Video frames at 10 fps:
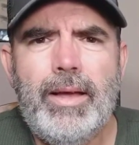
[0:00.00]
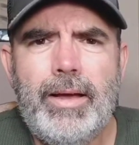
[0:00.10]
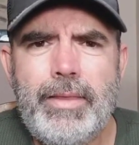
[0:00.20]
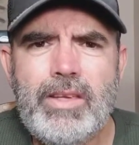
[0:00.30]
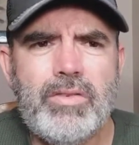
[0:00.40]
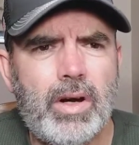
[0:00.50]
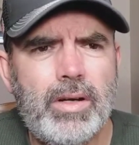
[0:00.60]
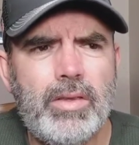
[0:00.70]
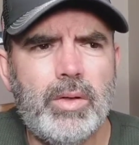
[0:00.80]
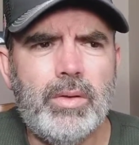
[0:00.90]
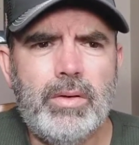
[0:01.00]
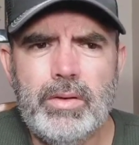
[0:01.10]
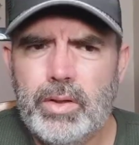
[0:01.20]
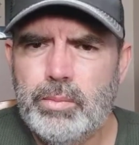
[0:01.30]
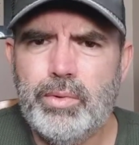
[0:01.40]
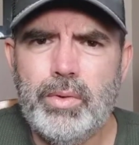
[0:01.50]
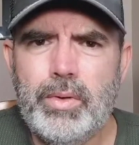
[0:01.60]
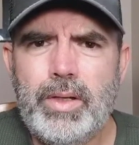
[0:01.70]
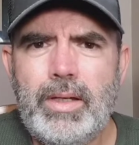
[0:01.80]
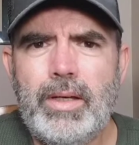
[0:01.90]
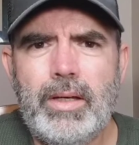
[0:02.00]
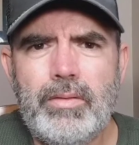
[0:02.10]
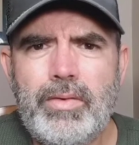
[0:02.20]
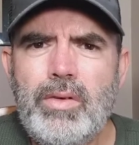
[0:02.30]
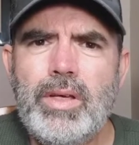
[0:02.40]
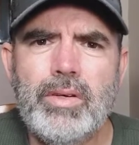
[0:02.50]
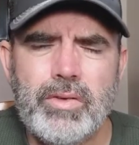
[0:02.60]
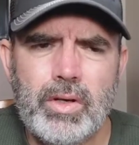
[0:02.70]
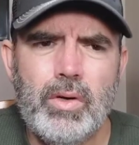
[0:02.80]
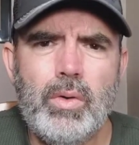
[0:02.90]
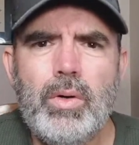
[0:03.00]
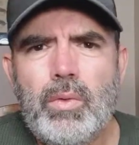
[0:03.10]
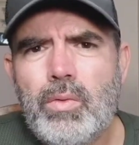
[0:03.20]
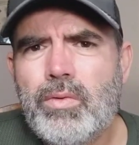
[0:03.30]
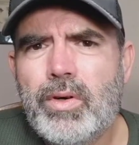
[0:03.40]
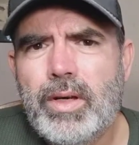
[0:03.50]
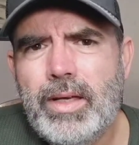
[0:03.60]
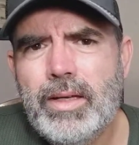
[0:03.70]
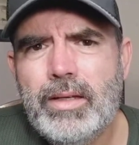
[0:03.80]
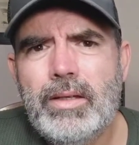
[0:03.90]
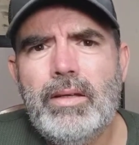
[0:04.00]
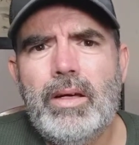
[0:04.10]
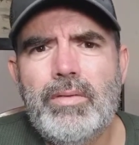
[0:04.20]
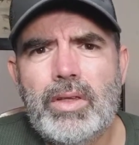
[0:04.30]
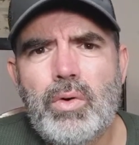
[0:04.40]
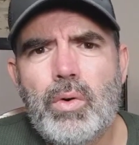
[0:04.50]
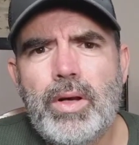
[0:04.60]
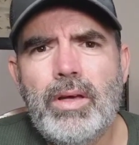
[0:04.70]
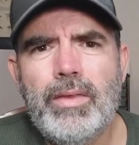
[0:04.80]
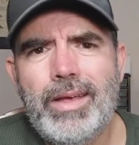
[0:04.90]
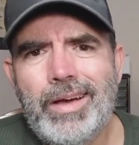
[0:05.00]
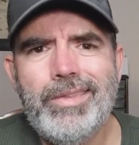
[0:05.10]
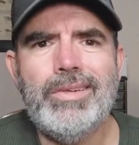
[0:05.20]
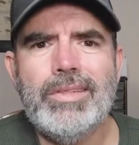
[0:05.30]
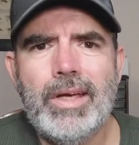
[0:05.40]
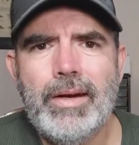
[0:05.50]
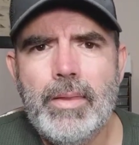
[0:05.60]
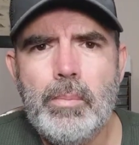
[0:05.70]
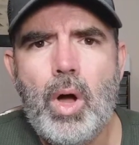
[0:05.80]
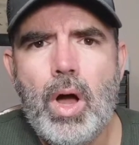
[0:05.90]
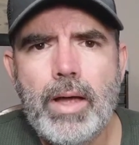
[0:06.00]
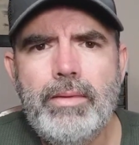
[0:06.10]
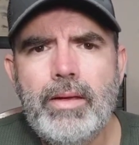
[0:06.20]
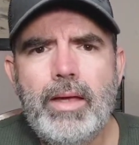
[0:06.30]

Uh, they started their, their brewery uh, a few years ago over in uh, Victoria on the other side of the pond.